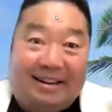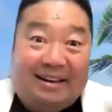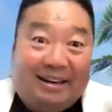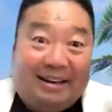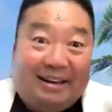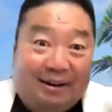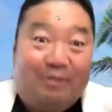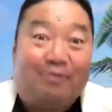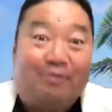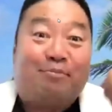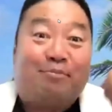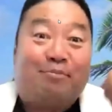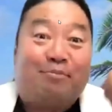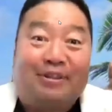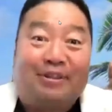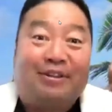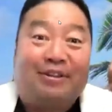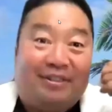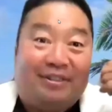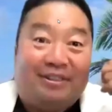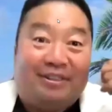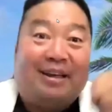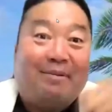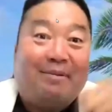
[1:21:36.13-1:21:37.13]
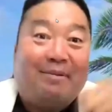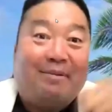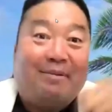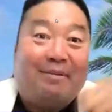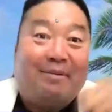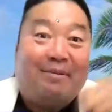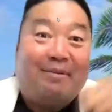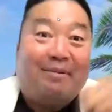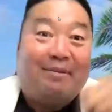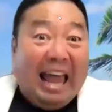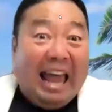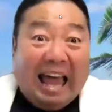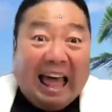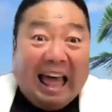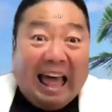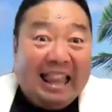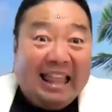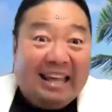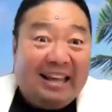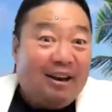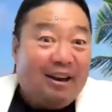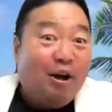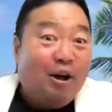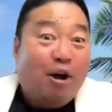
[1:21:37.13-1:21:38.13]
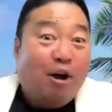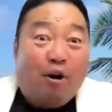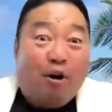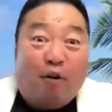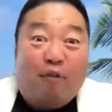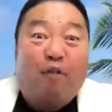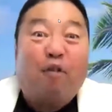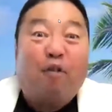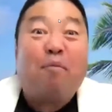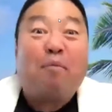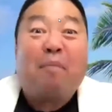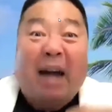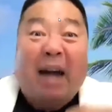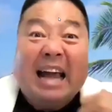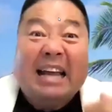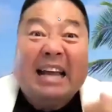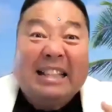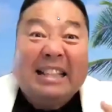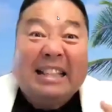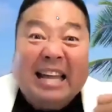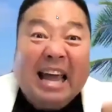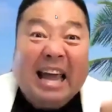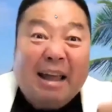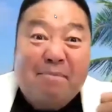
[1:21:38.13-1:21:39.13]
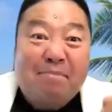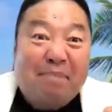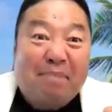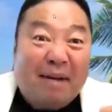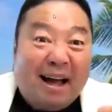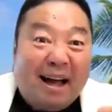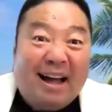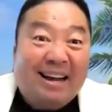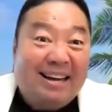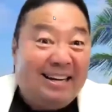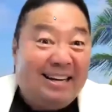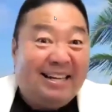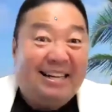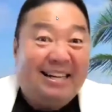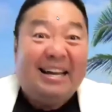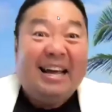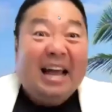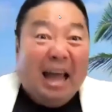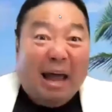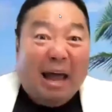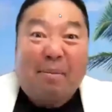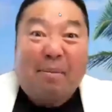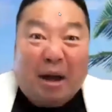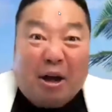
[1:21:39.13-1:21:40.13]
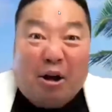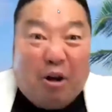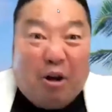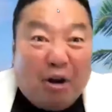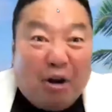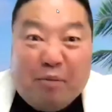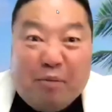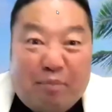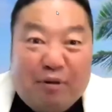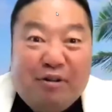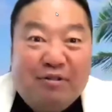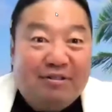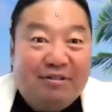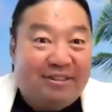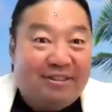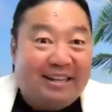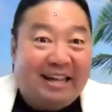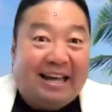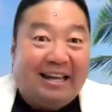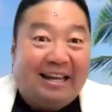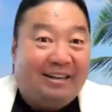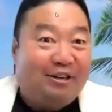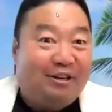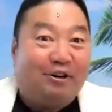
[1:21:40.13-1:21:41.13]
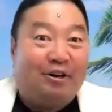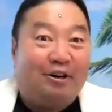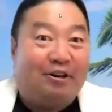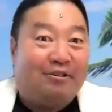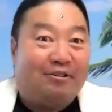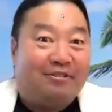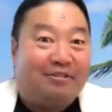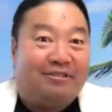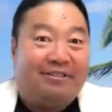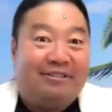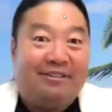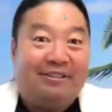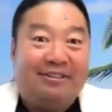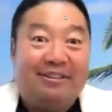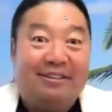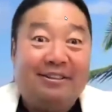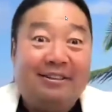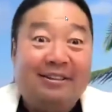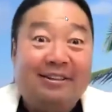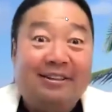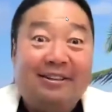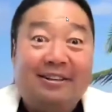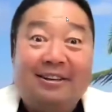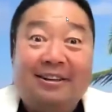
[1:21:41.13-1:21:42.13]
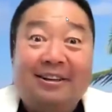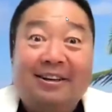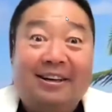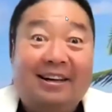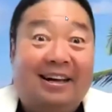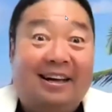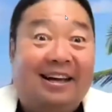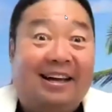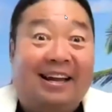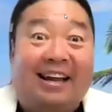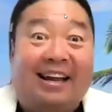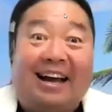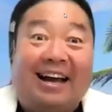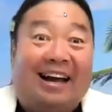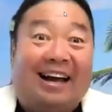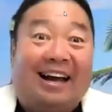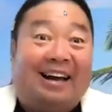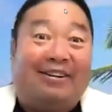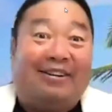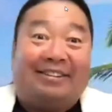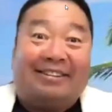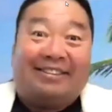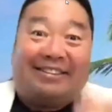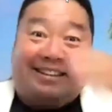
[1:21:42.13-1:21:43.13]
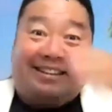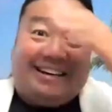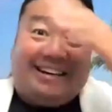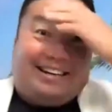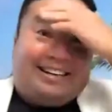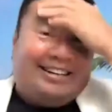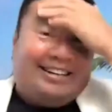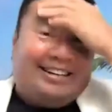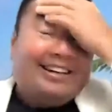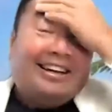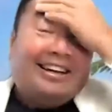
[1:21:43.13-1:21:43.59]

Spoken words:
her brother's name is Alan. "Alan, over my dead body, am I going to produce that yo-yos?" And I was like,